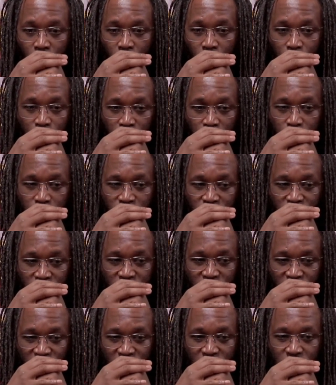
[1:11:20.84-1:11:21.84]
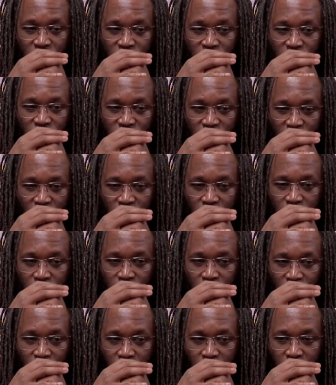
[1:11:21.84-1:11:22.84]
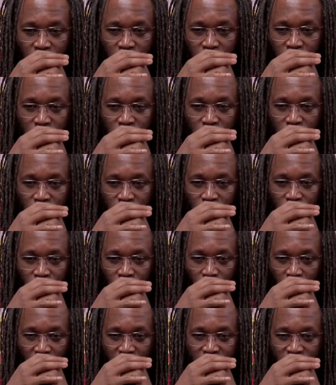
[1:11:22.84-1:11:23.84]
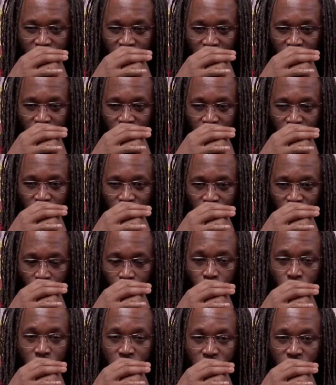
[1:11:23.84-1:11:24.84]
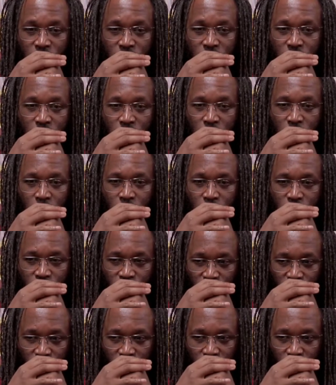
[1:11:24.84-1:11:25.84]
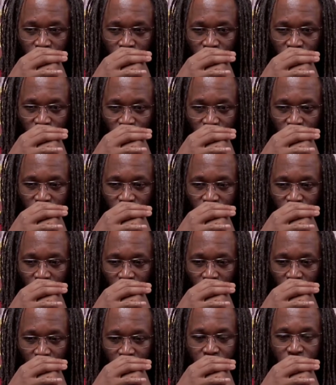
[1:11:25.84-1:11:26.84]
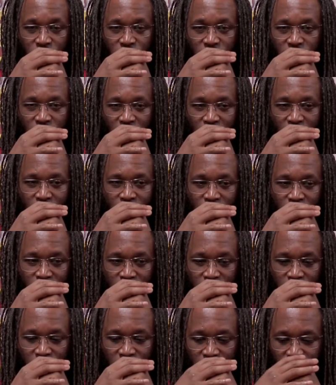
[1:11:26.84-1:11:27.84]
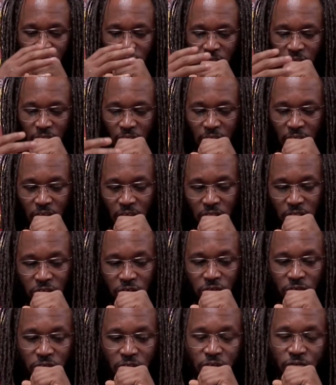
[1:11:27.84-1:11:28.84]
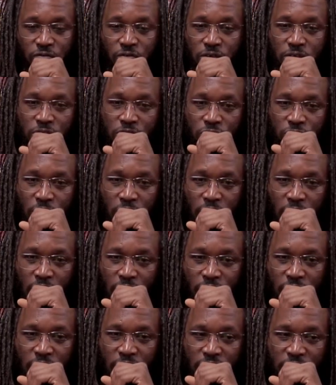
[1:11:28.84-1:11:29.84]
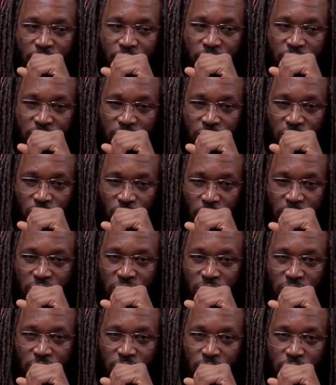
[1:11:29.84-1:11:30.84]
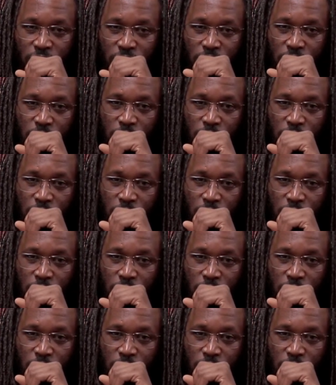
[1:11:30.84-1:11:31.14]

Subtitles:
People should see us and you know, as they know us, should understand that there is a clear difference, right? And that difference is righteousness,